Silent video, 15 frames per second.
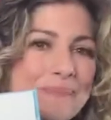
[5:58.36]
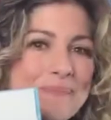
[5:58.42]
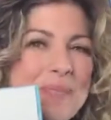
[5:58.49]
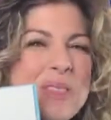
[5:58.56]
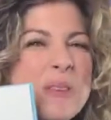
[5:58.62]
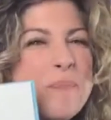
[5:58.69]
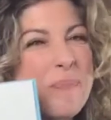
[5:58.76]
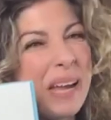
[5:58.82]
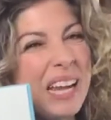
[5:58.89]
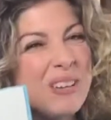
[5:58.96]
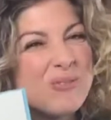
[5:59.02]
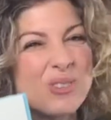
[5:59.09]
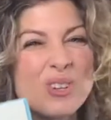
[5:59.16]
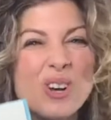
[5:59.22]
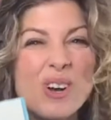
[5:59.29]
The pain
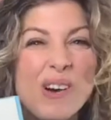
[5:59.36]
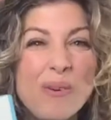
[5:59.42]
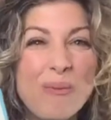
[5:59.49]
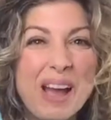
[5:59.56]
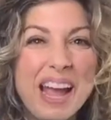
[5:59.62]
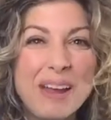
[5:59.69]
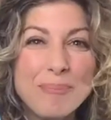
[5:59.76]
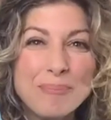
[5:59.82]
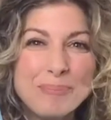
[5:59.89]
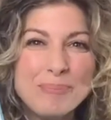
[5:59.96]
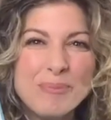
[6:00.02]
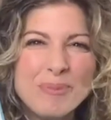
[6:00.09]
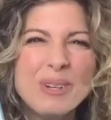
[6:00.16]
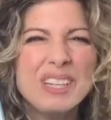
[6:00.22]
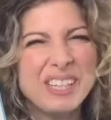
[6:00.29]
will go away
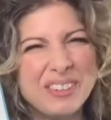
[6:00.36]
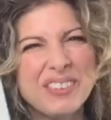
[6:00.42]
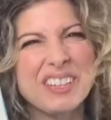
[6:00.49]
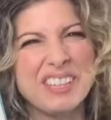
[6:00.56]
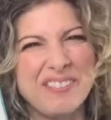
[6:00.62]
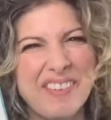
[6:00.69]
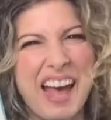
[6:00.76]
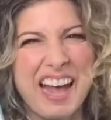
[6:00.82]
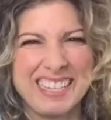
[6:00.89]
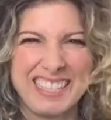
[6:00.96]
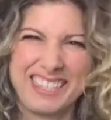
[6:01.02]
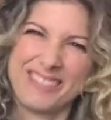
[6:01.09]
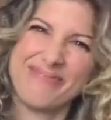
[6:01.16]
really, really fast.